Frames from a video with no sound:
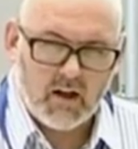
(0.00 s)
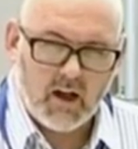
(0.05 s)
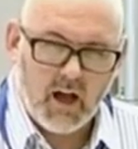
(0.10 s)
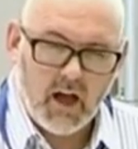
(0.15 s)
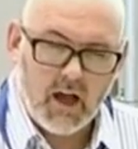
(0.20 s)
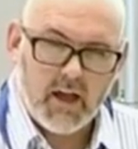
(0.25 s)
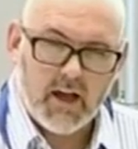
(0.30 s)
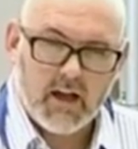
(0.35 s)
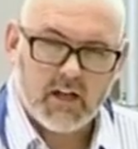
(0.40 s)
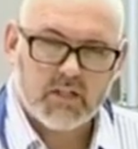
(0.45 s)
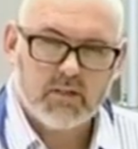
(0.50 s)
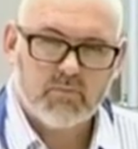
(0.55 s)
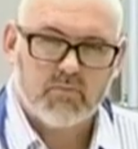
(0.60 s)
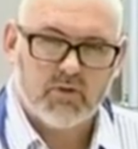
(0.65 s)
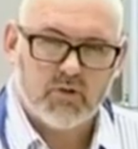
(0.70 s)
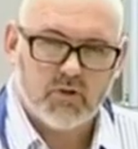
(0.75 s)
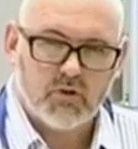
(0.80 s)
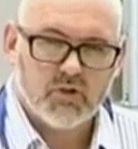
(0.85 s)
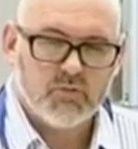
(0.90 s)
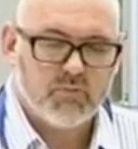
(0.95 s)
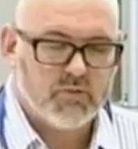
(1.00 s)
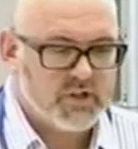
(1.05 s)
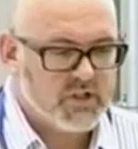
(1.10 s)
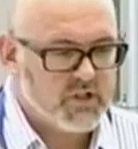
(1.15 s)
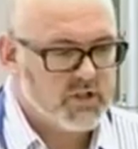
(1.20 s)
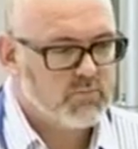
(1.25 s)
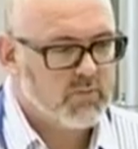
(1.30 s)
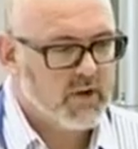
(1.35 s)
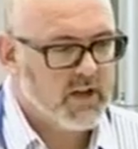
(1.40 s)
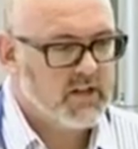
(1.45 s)
IASP, the North
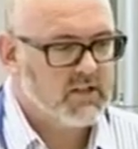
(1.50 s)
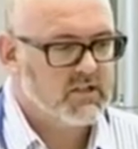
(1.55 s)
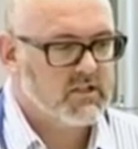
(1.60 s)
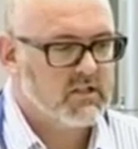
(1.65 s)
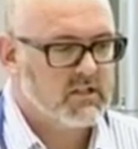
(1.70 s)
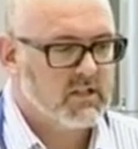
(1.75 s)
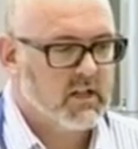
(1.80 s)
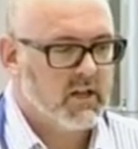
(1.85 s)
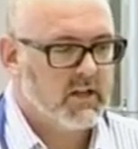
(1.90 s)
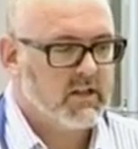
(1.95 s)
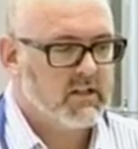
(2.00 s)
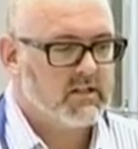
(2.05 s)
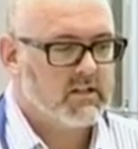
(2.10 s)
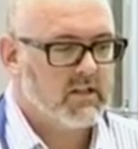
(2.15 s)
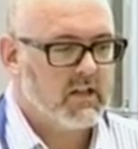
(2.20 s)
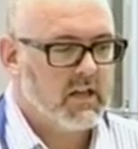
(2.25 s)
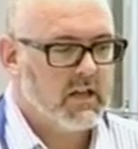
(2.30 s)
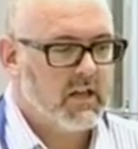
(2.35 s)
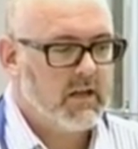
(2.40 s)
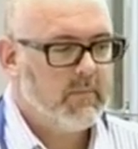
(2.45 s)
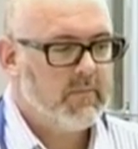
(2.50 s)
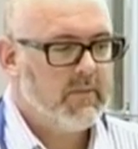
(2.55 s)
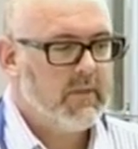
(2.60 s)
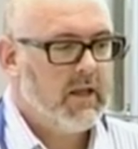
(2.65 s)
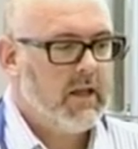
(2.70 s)
British Pain Society,